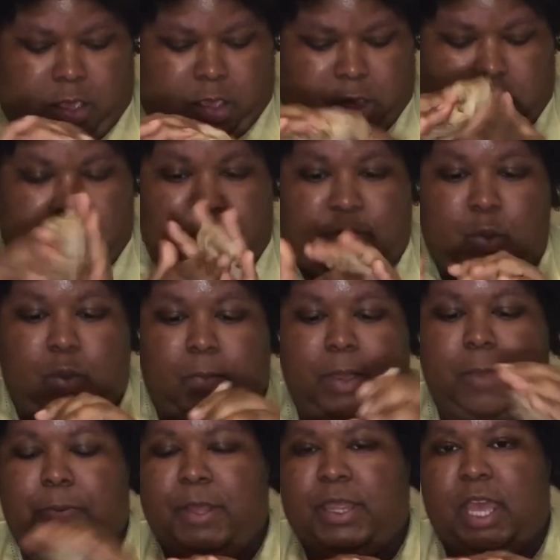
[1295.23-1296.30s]
if you want me to
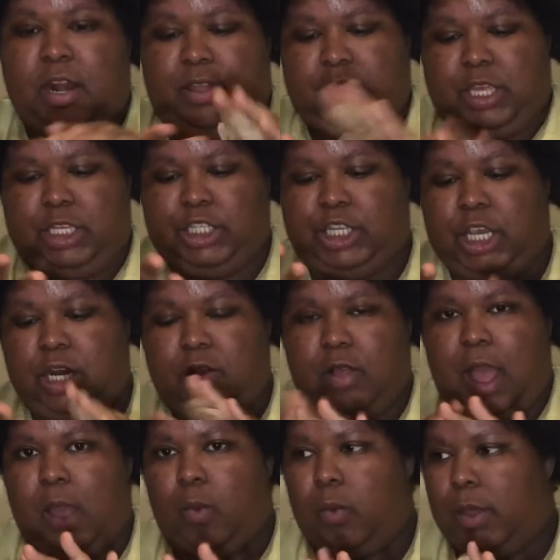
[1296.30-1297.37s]
put that on this channel,
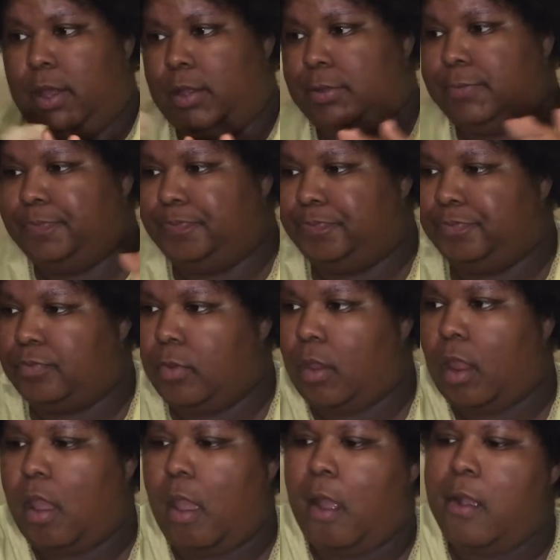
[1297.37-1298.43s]
I will.
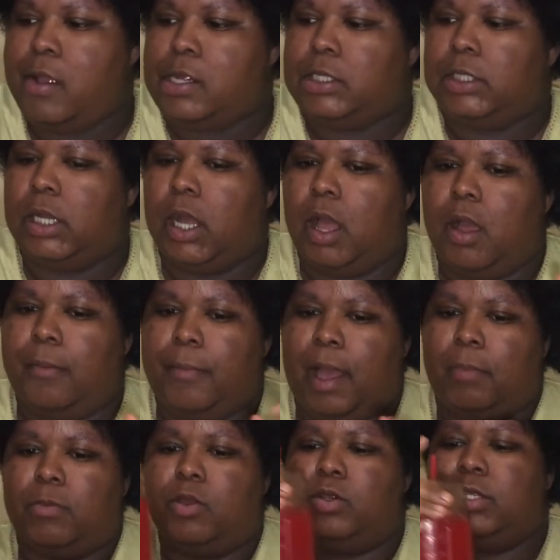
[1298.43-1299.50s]

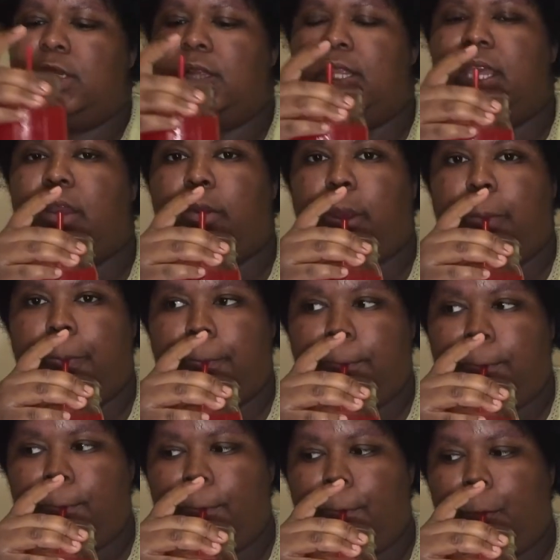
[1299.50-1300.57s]
I'm usually leery
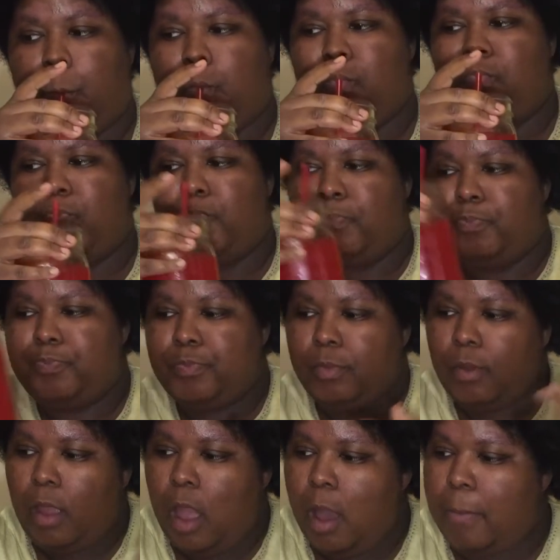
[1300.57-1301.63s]

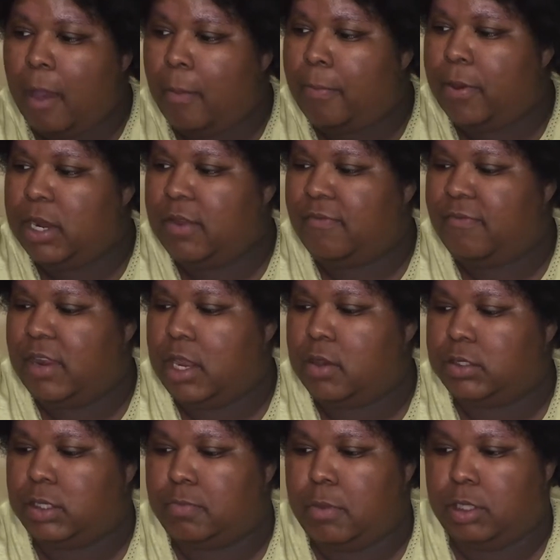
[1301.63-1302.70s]
about putting
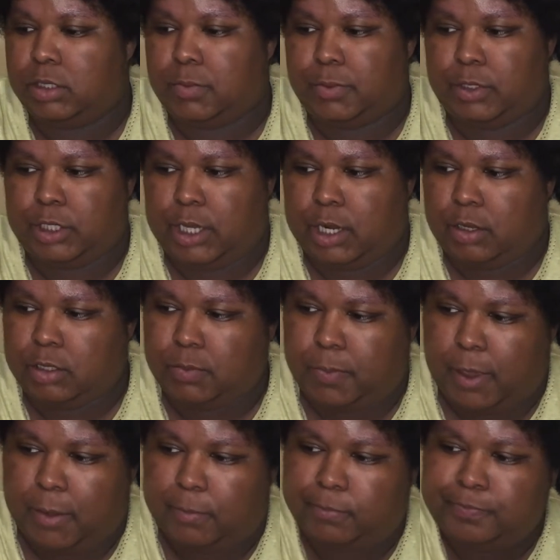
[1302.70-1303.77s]
videos on multiple channels,
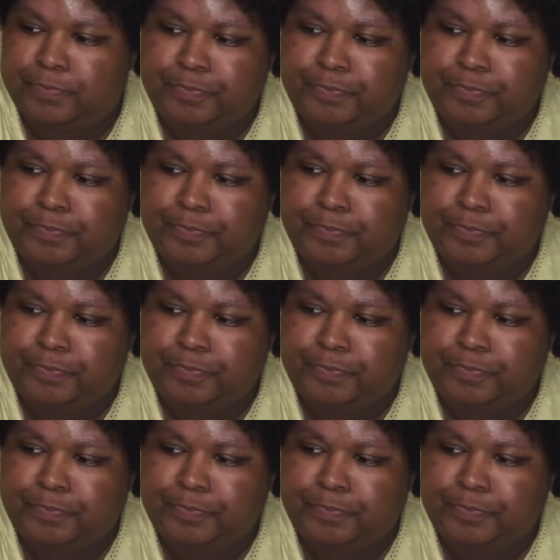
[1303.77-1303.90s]
but